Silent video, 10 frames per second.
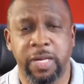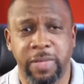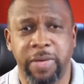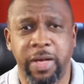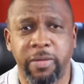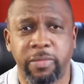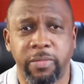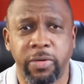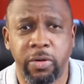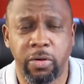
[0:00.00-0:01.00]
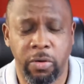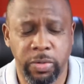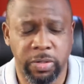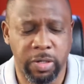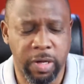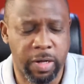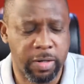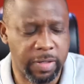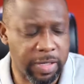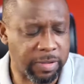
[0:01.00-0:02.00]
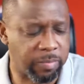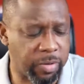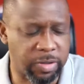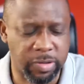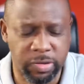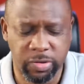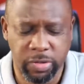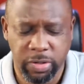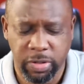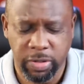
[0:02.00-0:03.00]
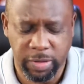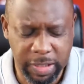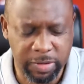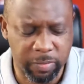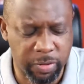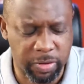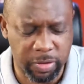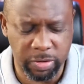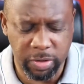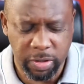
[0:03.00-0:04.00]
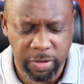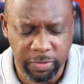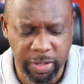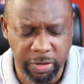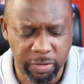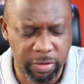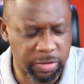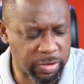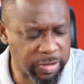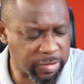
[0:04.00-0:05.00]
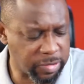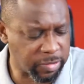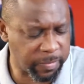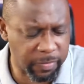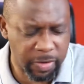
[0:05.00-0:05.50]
Amen. Glory to God. And that's important. That's important. Thank you, Lord Jesus.